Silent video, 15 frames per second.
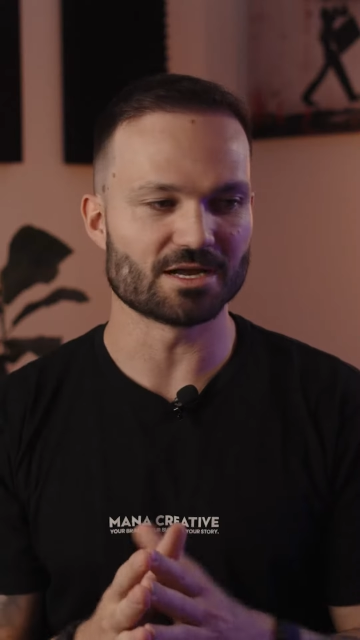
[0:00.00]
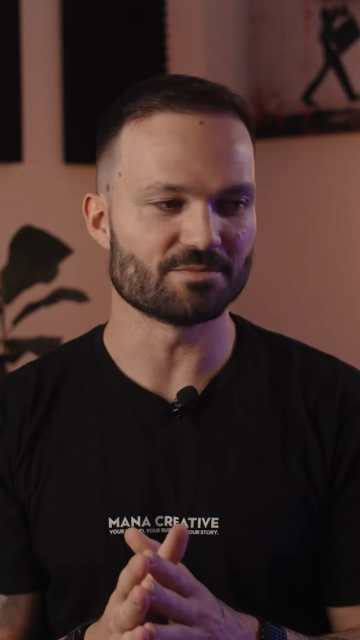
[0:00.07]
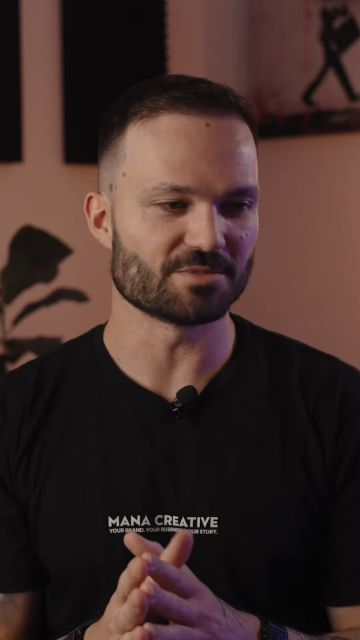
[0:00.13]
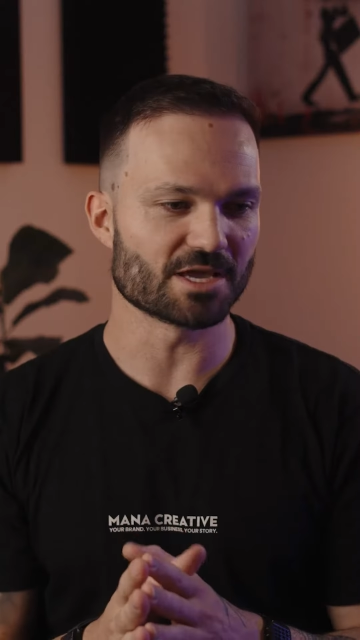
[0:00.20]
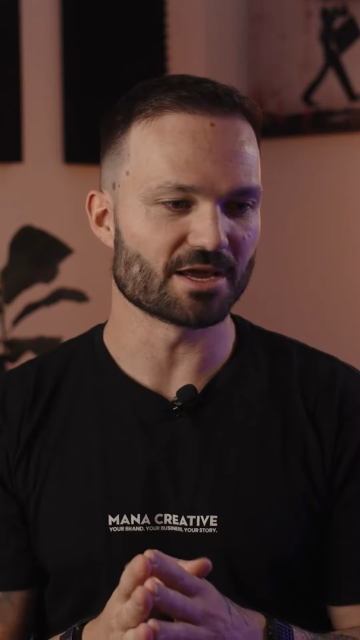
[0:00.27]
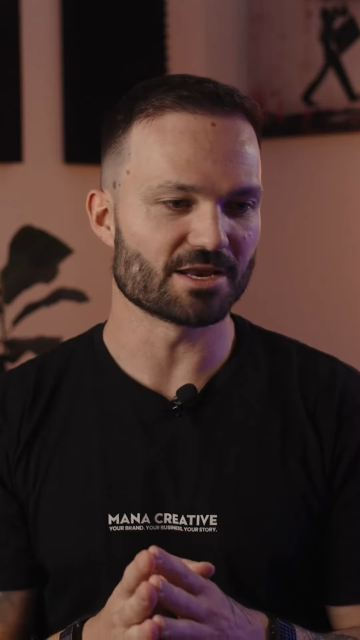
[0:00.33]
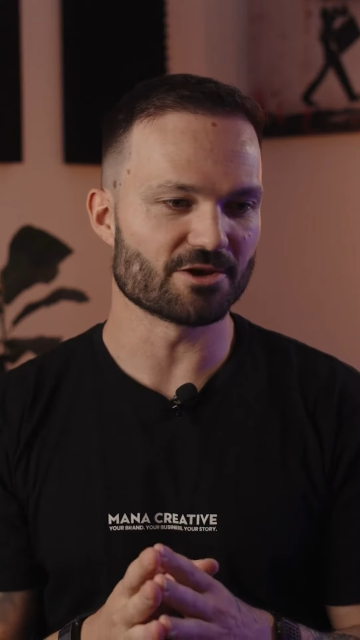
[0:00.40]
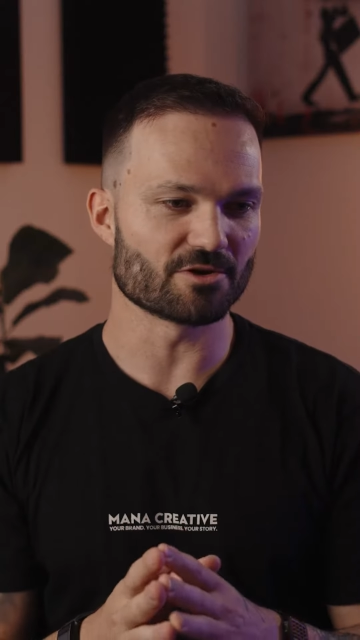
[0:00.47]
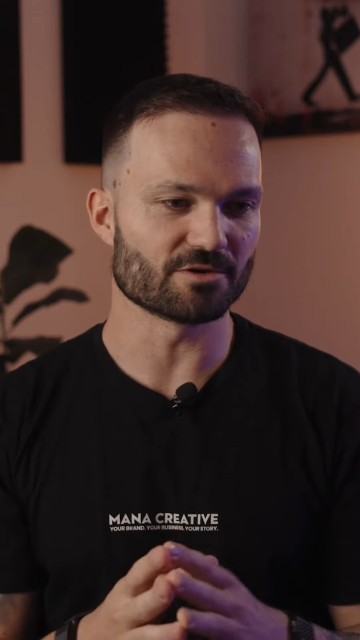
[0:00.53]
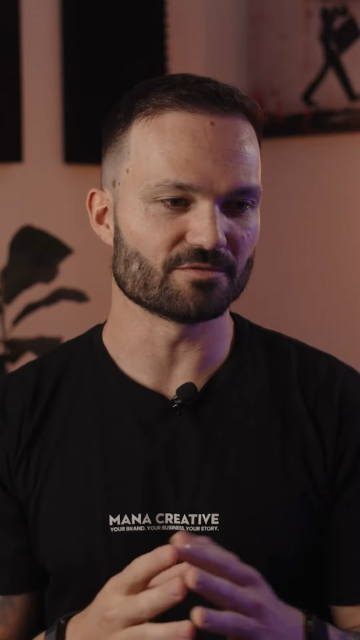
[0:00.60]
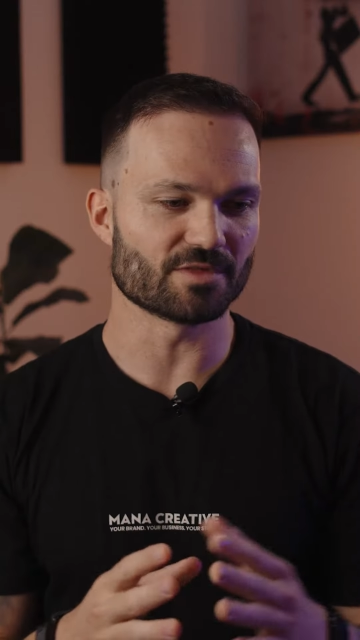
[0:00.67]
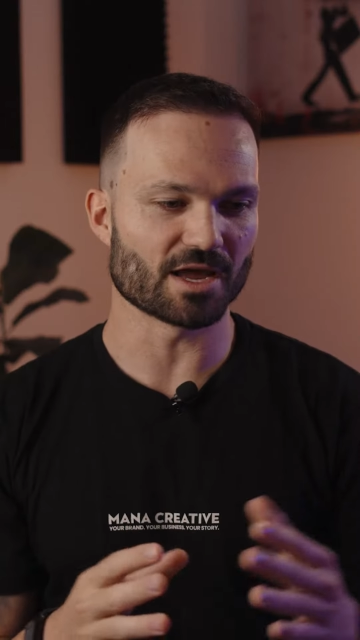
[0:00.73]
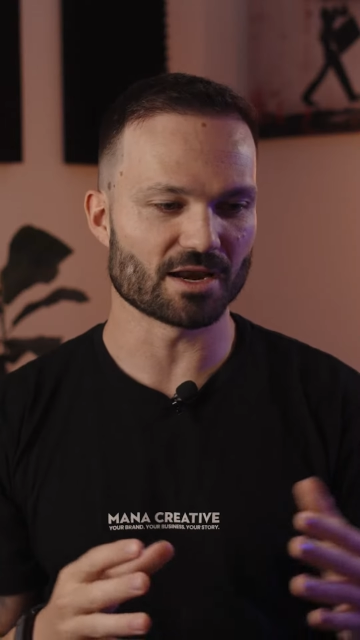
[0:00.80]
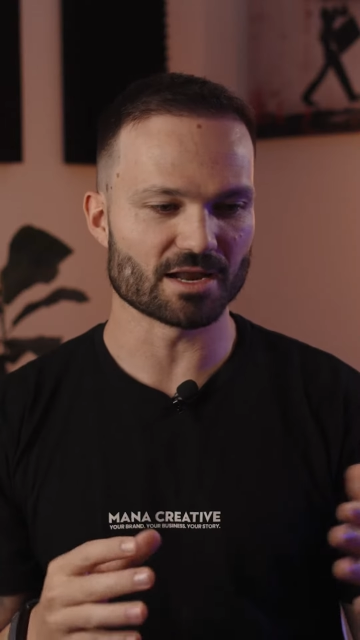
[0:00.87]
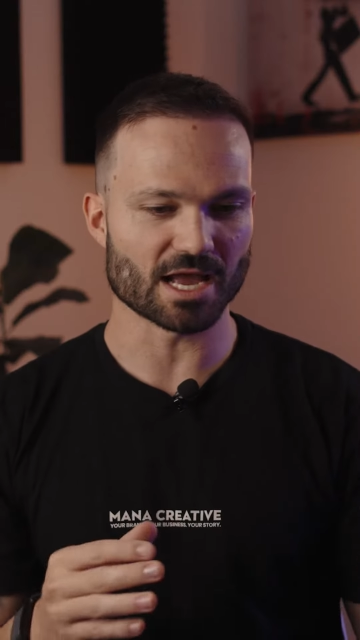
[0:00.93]
The idea of
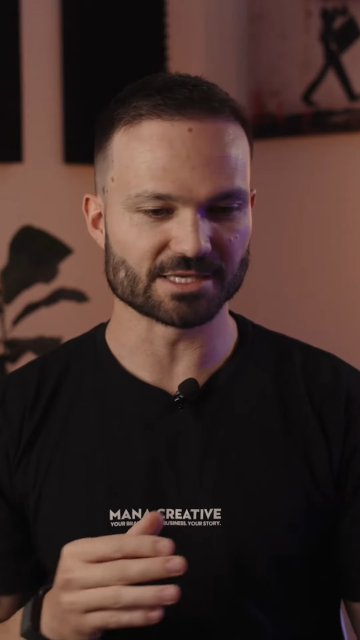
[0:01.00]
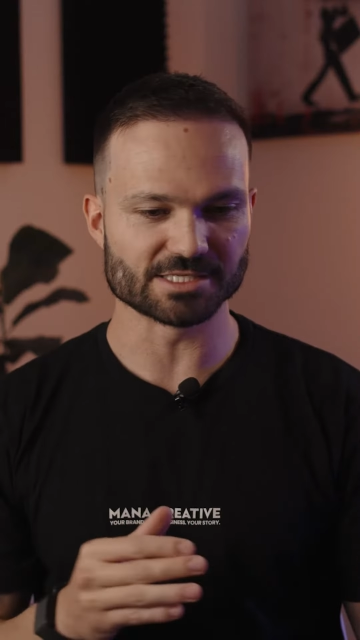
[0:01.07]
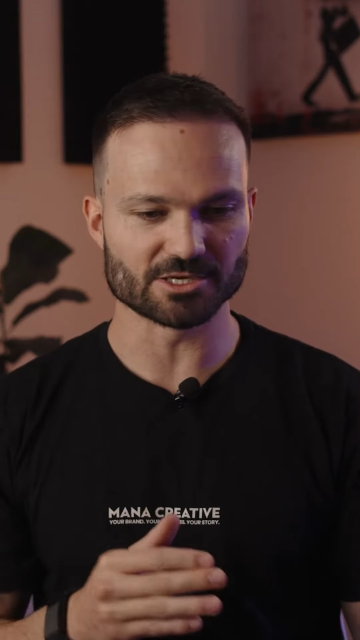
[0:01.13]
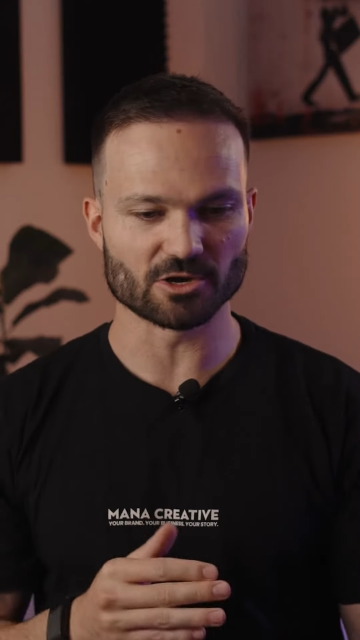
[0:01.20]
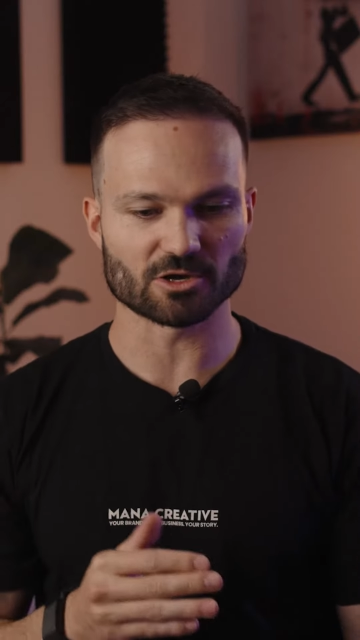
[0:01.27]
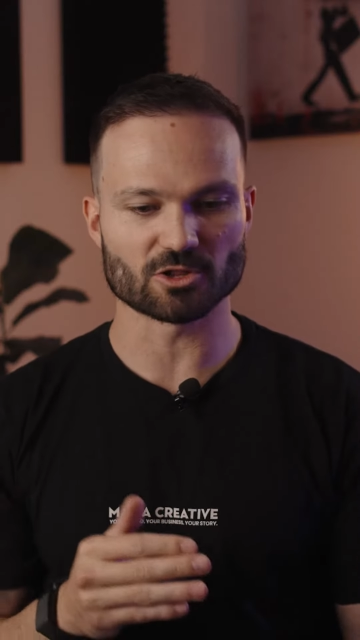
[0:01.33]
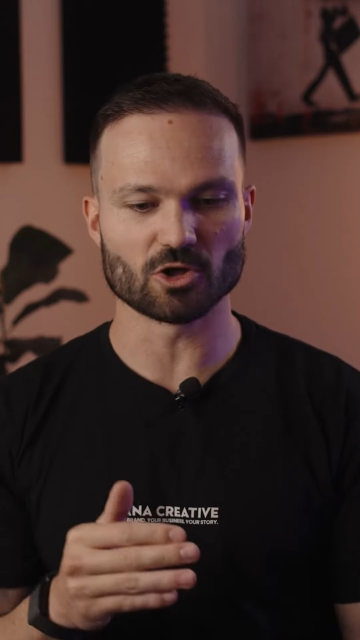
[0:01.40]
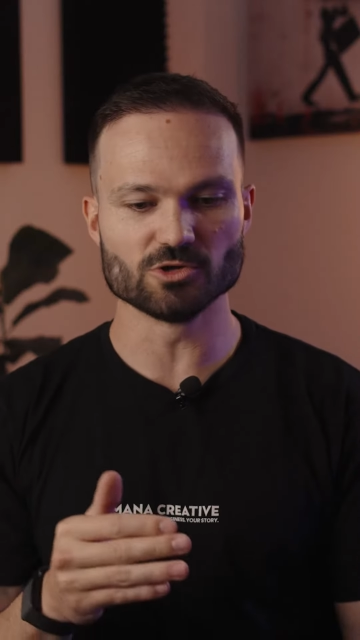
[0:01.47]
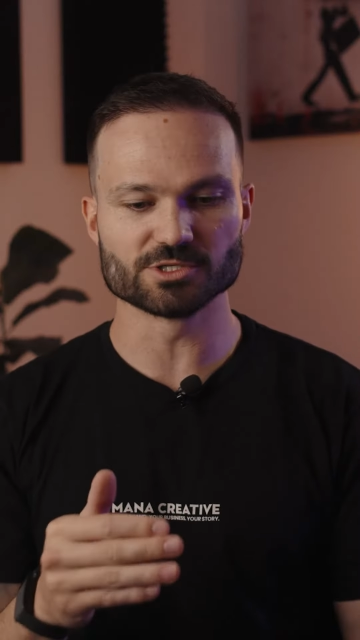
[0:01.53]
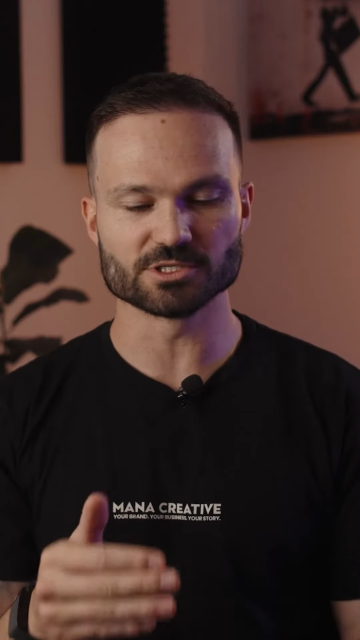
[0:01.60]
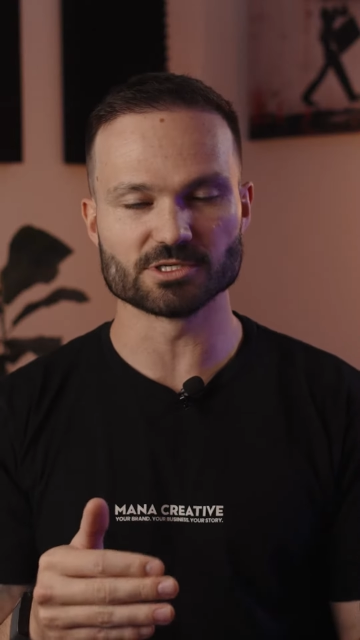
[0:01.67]
that, as he got closer